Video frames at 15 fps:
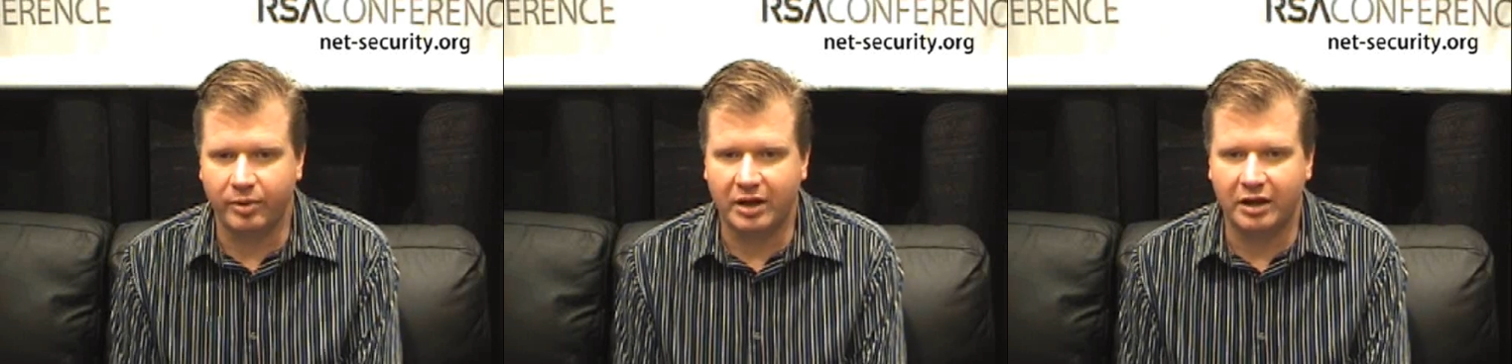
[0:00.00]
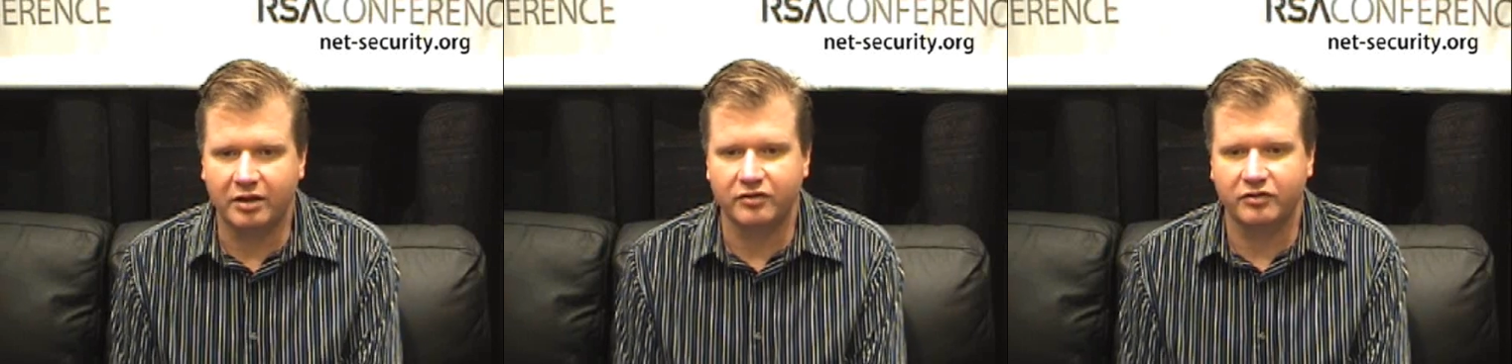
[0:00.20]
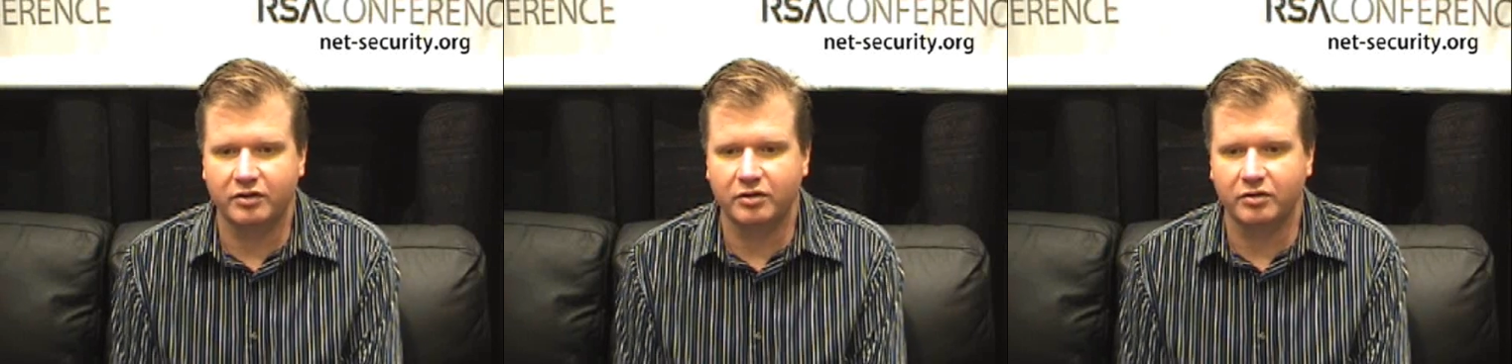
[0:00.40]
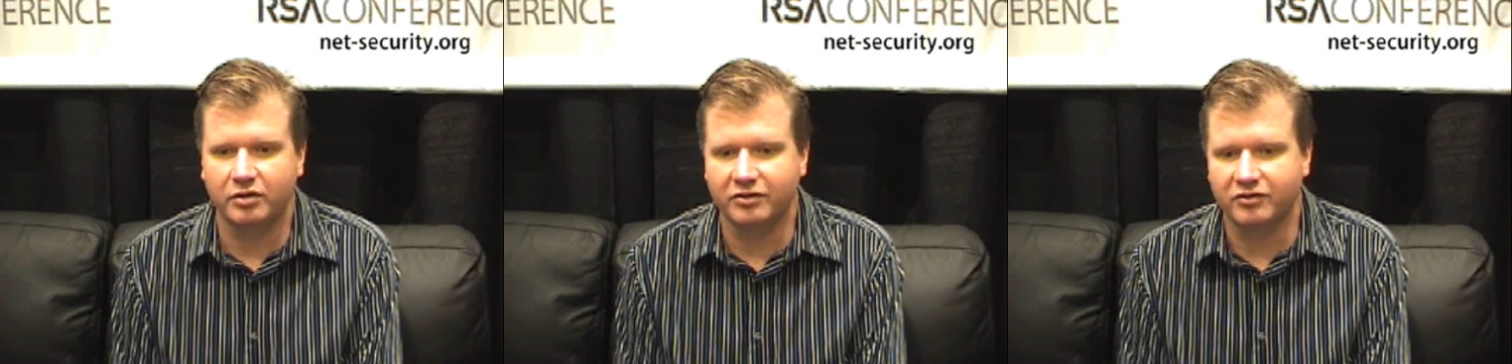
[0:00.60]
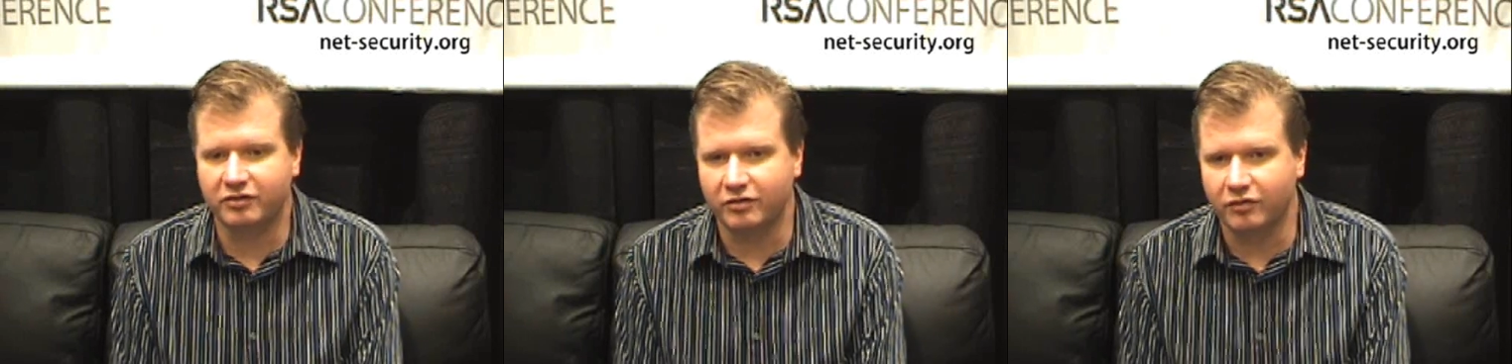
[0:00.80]
policy
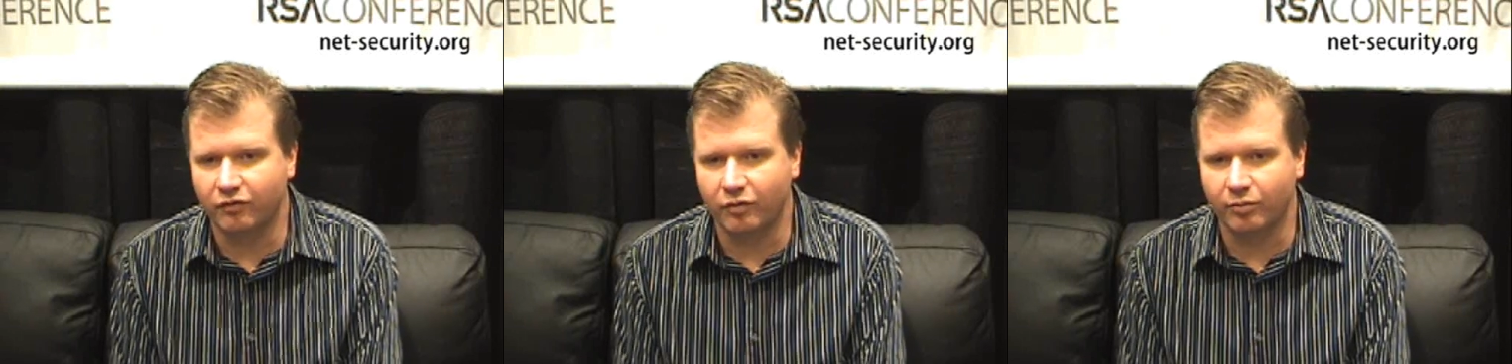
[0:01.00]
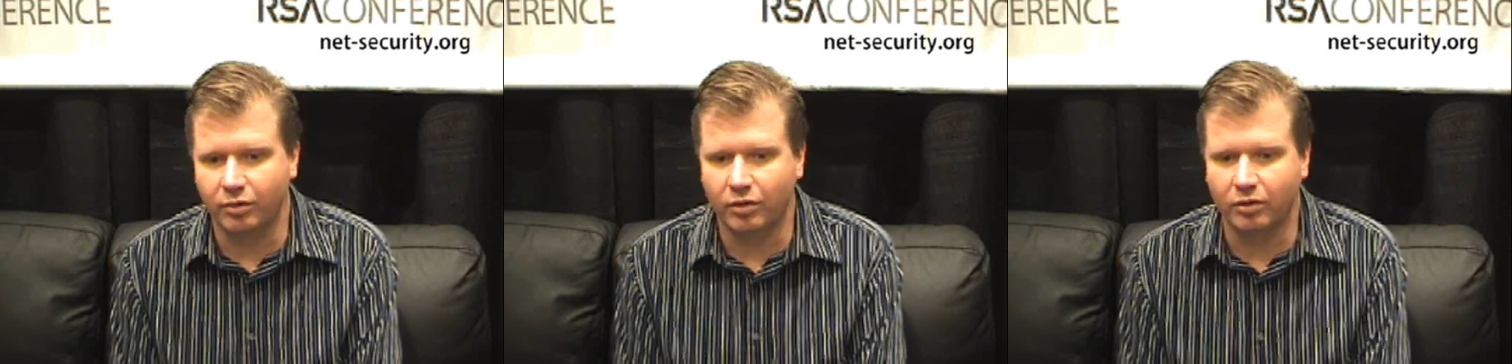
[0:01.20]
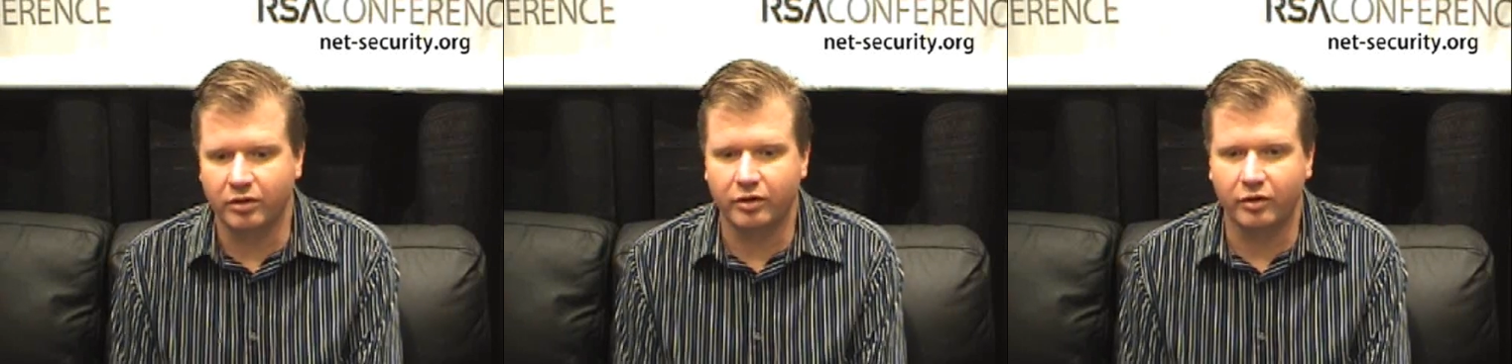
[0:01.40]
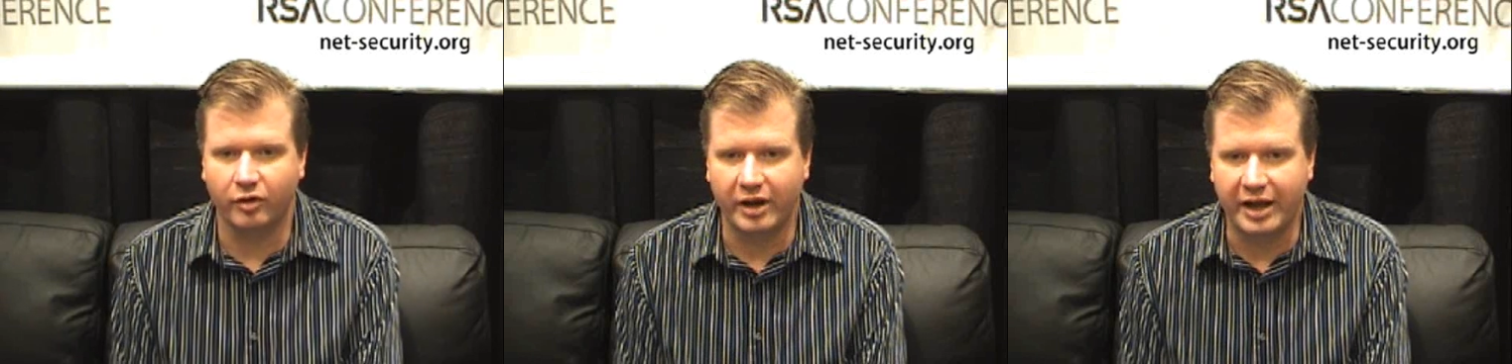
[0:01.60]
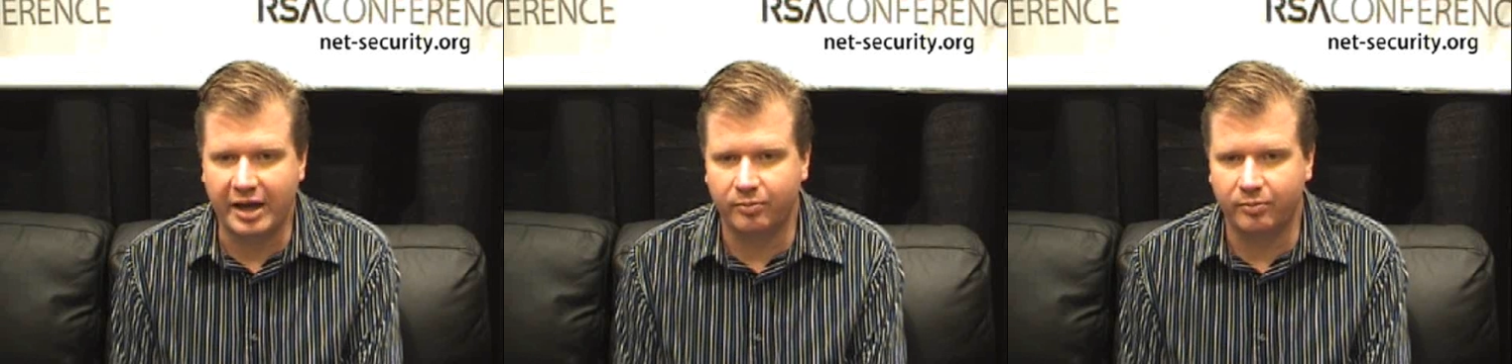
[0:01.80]
or a silver bullet or an